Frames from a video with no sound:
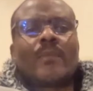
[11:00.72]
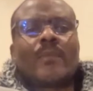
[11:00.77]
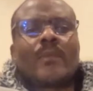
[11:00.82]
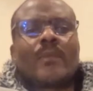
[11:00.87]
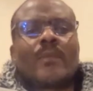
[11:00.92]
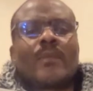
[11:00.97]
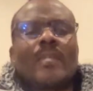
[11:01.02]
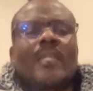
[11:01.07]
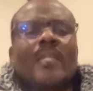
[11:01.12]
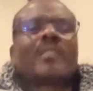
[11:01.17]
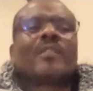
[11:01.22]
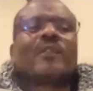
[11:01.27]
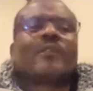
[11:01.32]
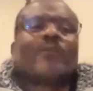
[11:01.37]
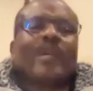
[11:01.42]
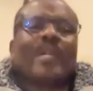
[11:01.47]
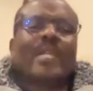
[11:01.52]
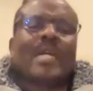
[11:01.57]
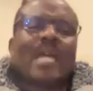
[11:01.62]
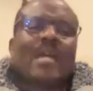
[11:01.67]
That
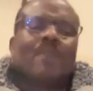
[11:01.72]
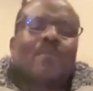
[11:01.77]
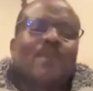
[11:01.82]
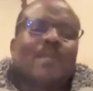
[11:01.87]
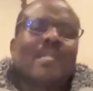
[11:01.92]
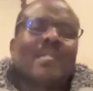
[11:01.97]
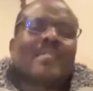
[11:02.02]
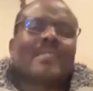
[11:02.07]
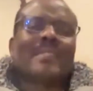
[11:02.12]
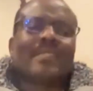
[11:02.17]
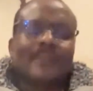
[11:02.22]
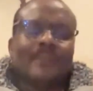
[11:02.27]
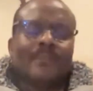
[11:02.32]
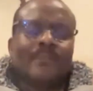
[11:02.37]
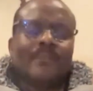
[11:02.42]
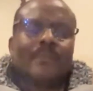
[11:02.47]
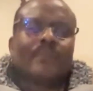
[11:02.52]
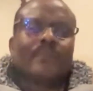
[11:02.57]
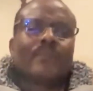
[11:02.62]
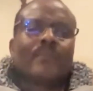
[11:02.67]
when I bless them,
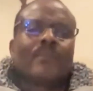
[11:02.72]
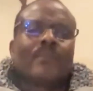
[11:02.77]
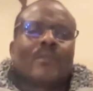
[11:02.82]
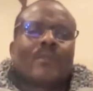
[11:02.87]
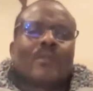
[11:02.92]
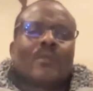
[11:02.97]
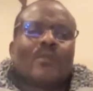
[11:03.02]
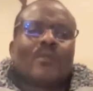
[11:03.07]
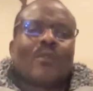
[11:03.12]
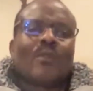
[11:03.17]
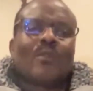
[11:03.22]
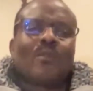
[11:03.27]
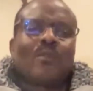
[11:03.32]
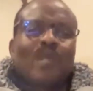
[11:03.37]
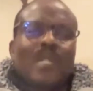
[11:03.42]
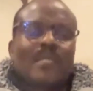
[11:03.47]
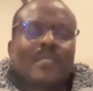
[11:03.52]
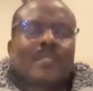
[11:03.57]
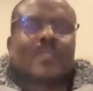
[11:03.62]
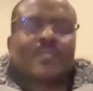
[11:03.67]
God
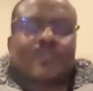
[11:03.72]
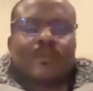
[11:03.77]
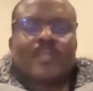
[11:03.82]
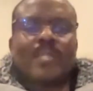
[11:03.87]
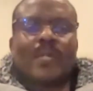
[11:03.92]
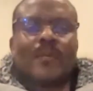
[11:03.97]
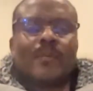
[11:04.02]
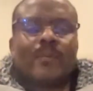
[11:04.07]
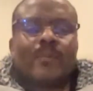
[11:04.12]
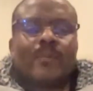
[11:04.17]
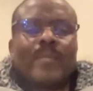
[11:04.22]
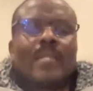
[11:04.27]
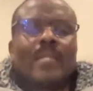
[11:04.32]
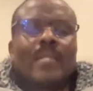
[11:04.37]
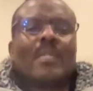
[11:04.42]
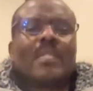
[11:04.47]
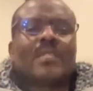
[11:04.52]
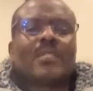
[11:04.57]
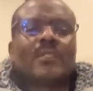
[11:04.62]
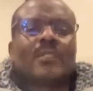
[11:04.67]
blesses them,
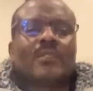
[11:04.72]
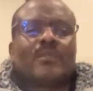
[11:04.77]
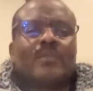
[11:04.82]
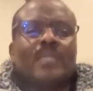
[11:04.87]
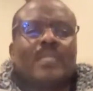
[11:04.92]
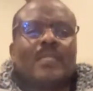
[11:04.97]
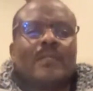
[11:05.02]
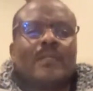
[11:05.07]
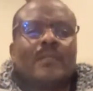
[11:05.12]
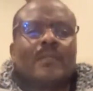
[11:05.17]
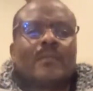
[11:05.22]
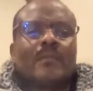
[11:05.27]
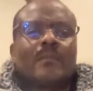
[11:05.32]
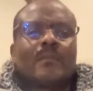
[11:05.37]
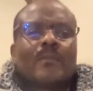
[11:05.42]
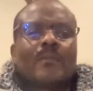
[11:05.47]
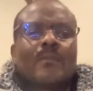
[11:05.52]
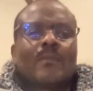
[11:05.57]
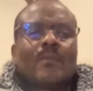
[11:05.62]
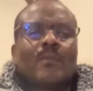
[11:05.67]
blesses me.
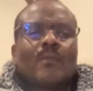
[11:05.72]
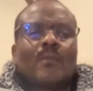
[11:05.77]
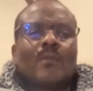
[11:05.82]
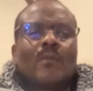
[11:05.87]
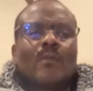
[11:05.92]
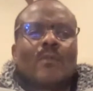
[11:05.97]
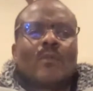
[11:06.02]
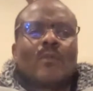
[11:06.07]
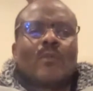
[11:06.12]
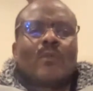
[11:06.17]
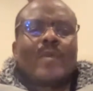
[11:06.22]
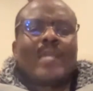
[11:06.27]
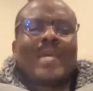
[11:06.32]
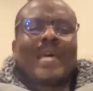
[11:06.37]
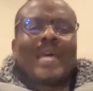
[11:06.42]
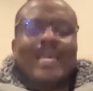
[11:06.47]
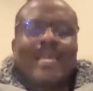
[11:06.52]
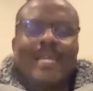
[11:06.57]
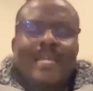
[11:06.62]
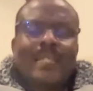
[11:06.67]
When
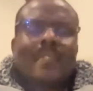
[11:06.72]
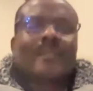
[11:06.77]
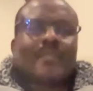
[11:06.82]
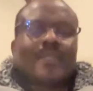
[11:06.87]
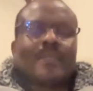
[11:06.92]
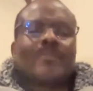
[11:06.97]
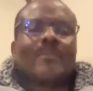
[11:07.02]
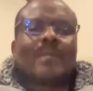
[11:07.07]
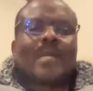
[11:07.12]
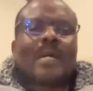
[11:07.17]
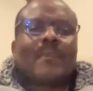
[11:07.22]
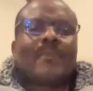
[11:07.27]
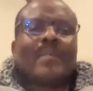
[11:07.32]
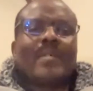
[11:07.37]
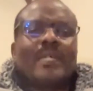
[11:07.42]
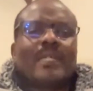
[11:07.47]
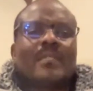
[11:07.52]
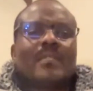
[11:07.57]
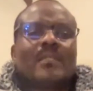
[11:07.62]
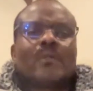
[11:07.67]
I hate them, I'm
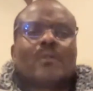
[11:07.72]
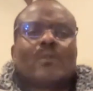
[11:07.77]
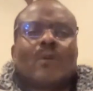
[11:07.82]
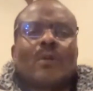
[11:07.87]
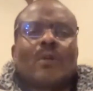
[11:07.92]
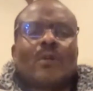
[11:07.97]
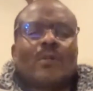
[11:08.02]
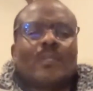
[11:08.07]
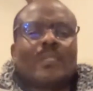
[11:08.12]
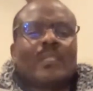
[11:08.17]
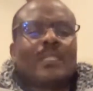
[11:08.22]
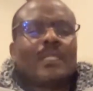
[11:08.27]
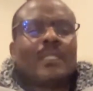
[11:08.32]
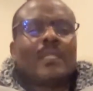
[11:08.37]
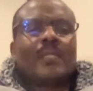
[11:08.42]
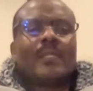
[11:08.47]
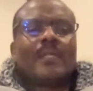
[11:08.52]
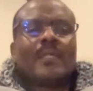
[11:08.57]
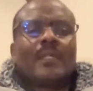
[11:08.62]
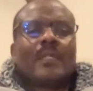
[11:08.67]
hating God.
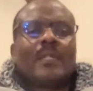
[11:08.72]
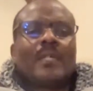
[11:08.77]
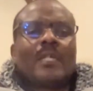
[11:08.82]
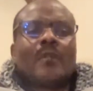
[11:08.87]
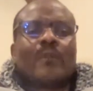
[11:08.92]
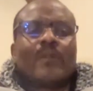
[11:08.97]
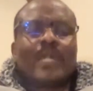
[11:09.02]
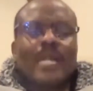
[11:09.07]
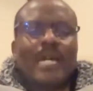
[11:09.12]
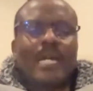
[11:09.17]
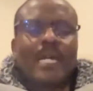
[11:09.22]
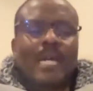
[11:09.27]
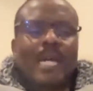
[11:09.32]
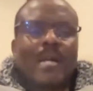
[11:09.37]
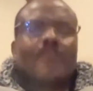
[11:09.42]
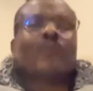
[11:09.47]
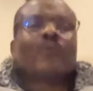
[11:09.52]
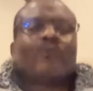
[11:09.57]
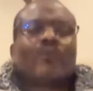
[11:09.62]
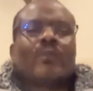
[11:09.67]
And when I
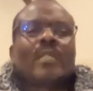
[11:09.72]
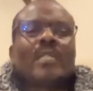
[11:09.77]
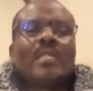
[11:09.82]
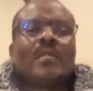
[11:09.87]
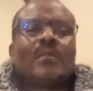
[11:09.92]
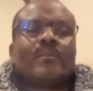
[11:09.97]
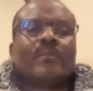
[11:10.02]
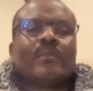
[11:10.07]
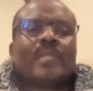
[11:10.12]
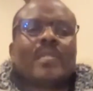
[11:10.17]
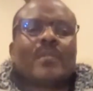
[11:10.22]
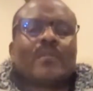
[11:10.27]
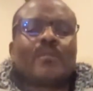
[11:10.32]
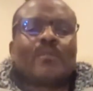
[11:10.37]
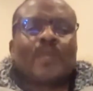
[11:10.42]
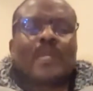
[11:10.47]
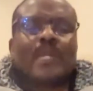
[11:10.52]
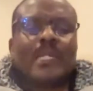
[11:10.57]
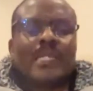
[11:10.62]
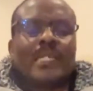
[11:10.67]
come to him in
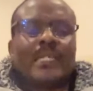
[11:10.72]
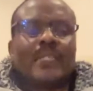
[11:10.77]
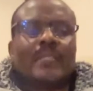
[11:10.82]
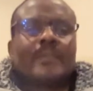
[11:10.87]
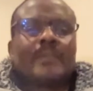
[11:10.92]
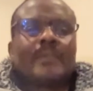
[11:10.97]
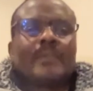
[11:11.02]
prayer,